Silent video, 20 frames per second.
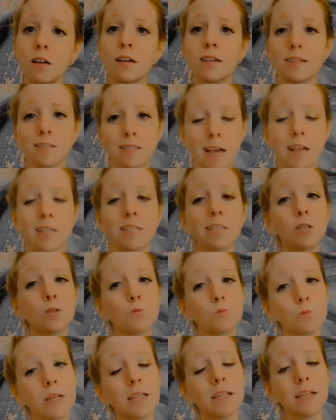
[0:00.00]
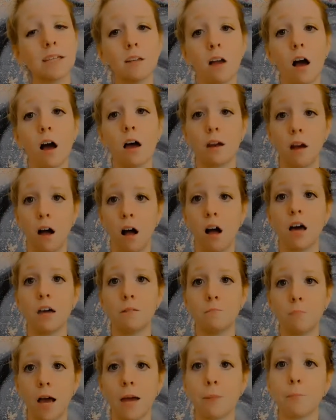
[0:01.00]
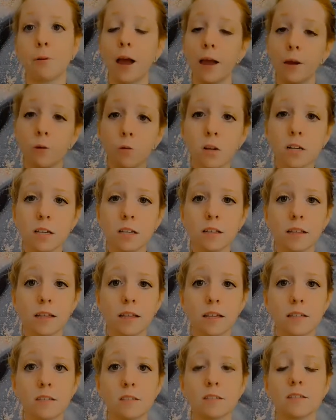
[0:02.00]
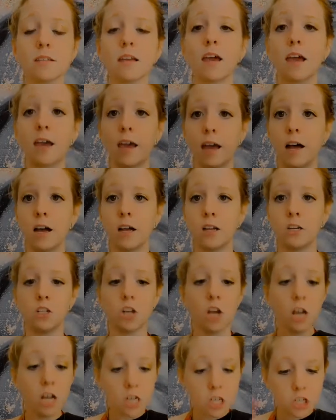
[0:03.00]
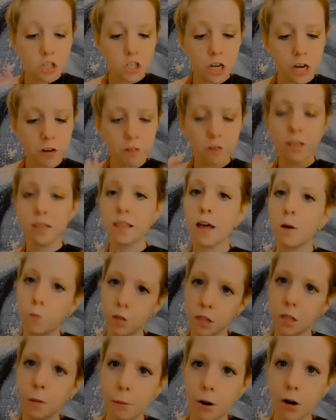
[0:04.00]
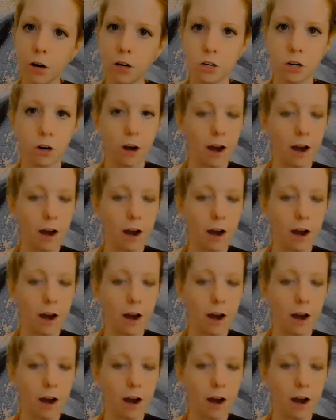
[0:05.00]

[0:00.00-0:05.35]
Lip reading: sex is really not on my priority list, and sharing that with a partner.